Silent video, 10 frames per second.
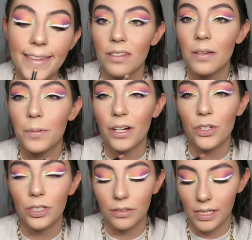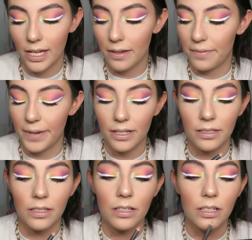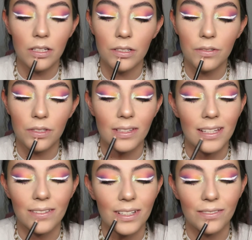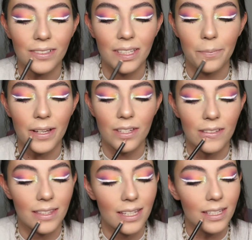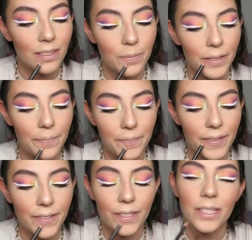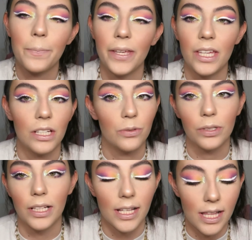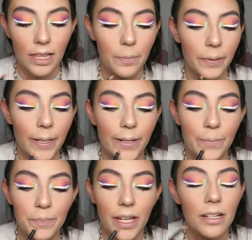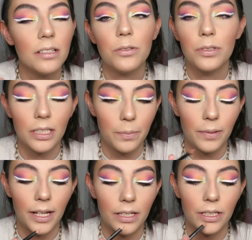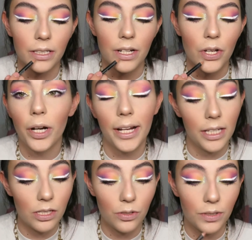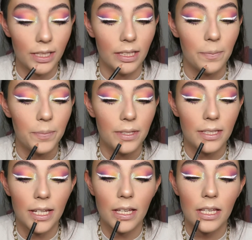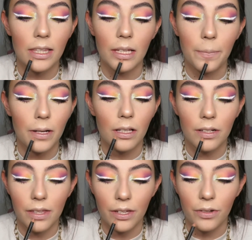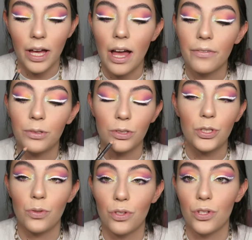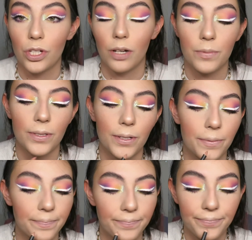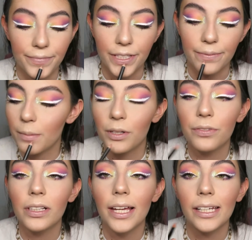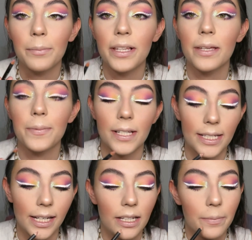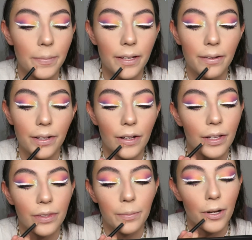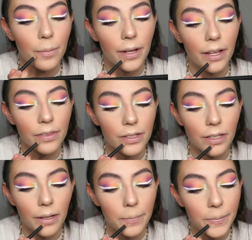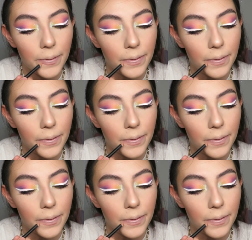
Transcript: This is a brand you can only get in Mexico, so that's why I don't really mention this, but it's just a pinky nude lip liner. Any nude lip liner or any nude lipstick, lip color that you have will do the job. So yeah. I'm overlining my lips a tiny bit on the bottom and the top.